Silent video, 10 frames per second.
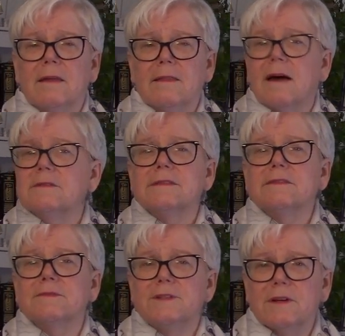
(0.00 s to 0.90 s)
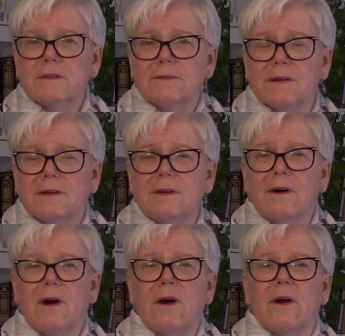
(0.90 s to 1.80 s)
Thousands of children
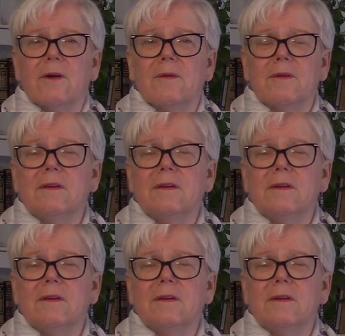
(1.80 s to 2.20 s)
are